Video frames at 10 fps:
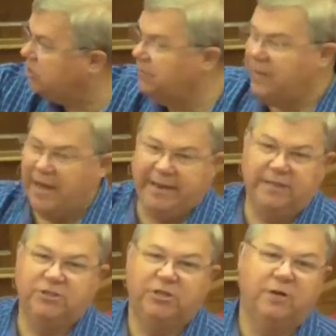
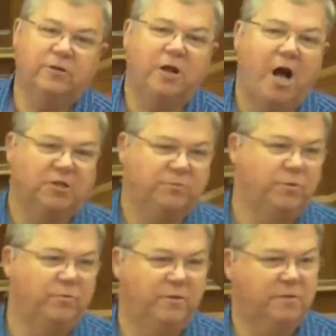somebody and share the
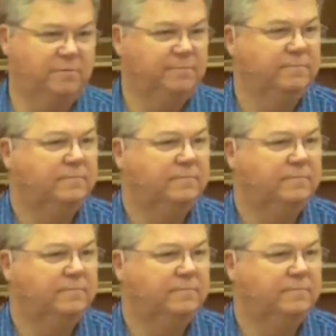gospel with them.